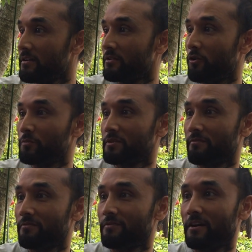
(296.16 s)
groups
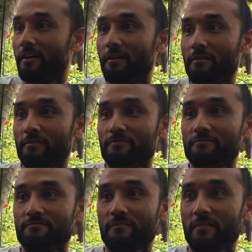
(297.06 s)
of uh,
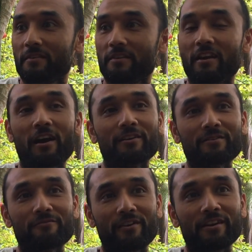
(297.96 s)

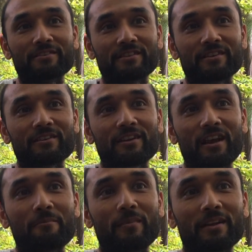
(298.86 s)
garden friends here that
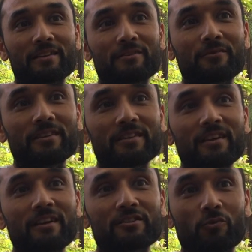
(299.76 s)
I'm battling with
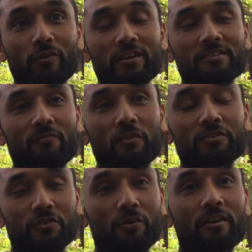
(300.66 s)
squirrels for
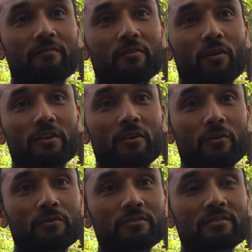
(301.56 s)
sure everyone
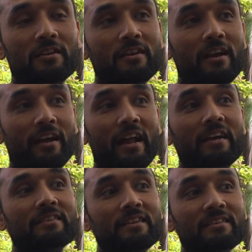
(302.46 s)
knows and I
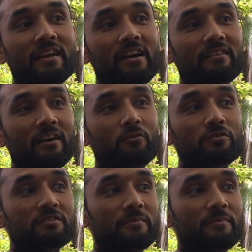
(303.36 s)
think they are raccoons